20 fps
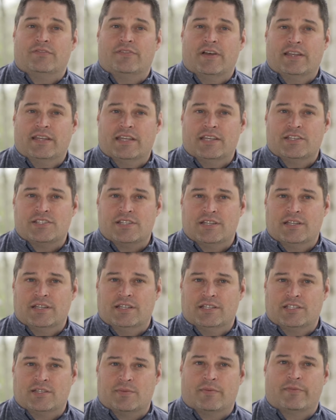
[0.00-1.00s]
Foundation
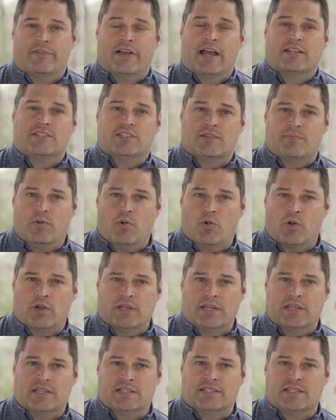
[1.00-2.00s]
is to provide
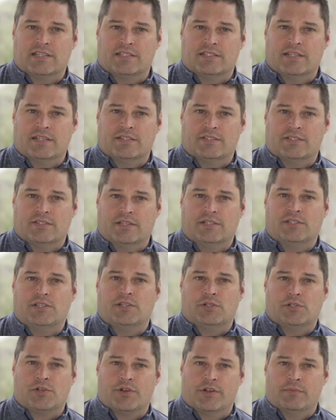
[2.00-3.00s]
support and assistance to
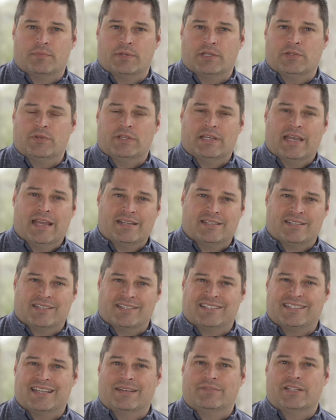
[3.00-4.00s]
children between the ages
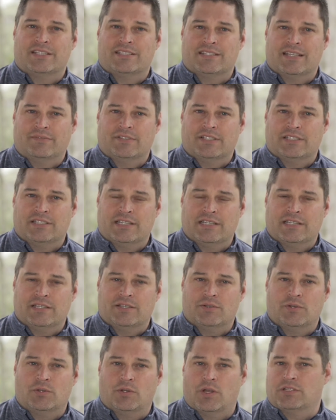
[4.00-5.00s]
of 7 and
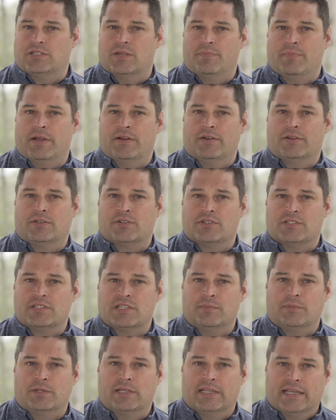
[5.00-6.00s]
17 who lost a parent or
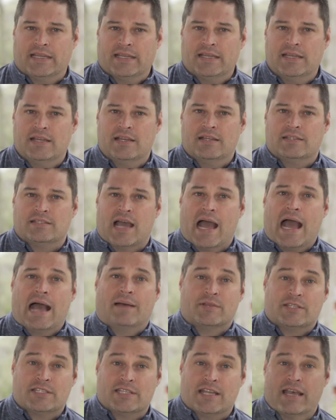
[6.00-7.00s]
sibling to
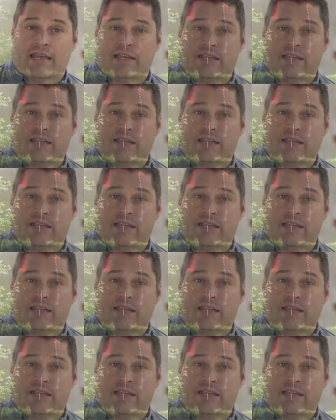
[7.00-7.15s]
homicide.